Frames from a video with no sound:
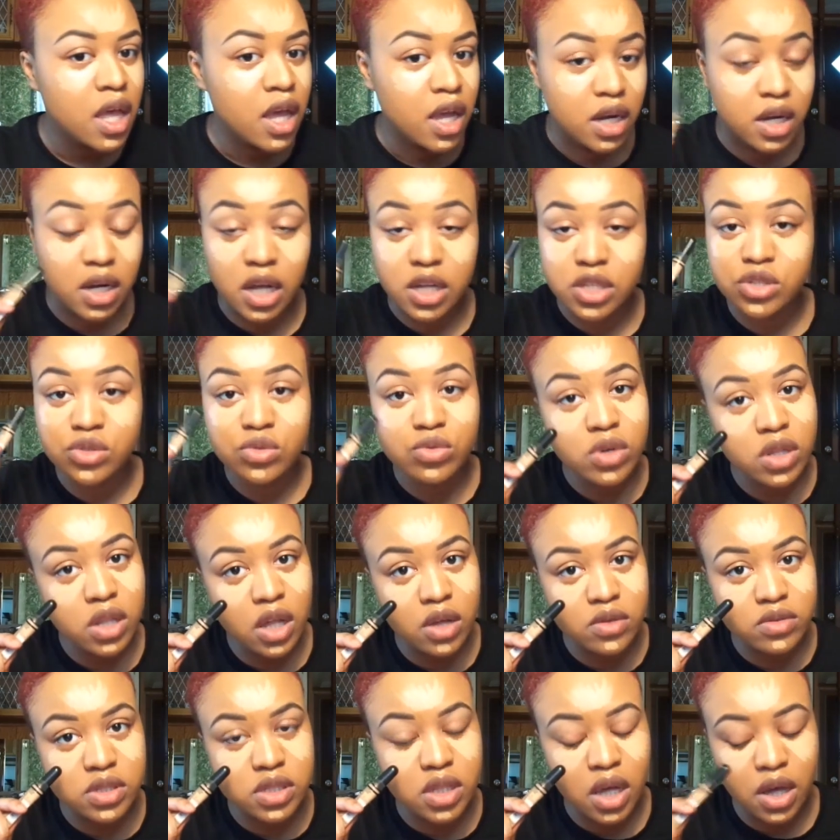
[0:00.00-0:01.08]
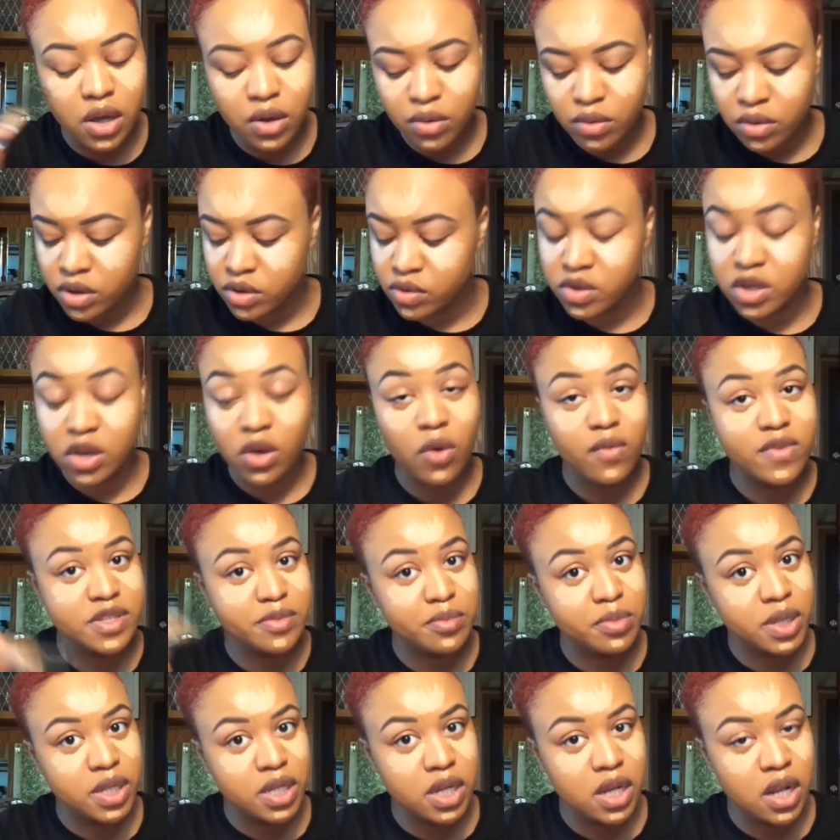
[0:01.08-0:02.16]
Not too close though. You can always
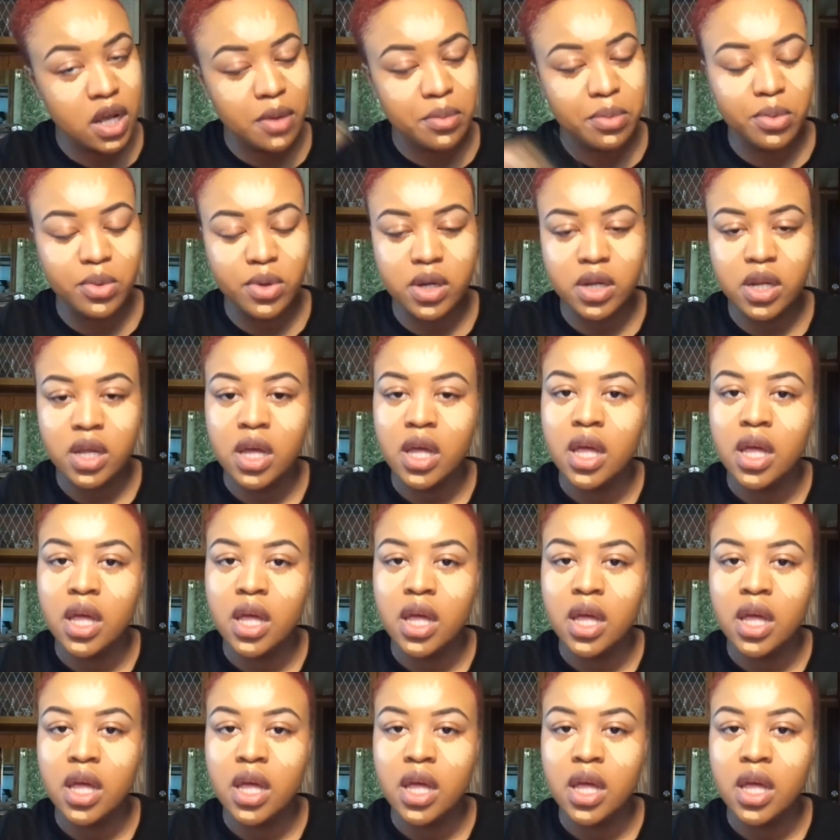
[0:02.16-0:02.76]
blend it upward.